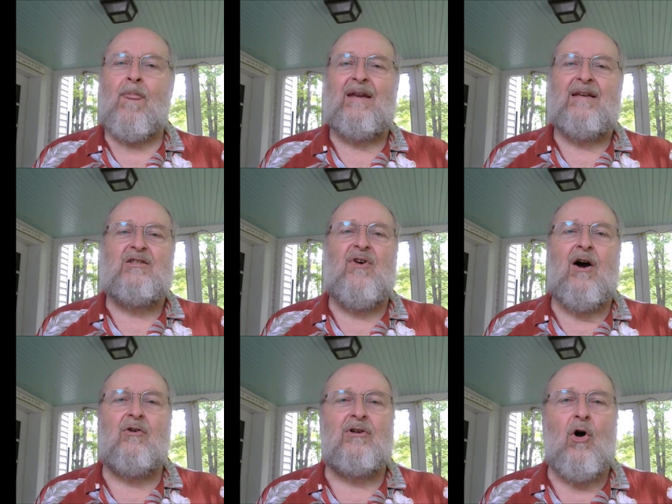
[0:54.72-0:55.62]
It is
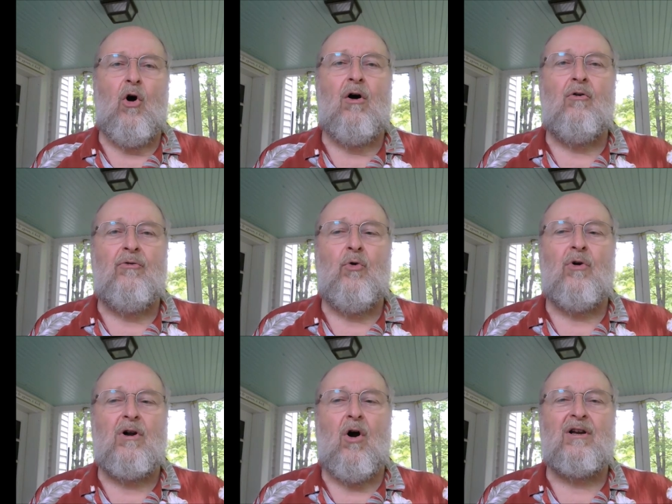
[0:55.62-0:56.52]
found in all
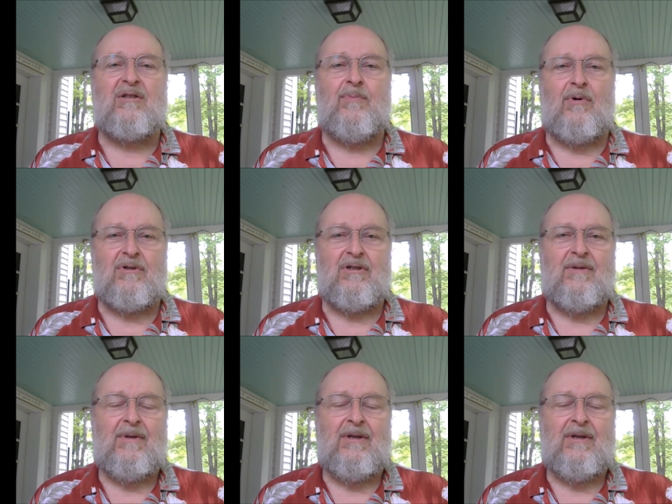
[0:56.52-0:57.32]
four Gospels,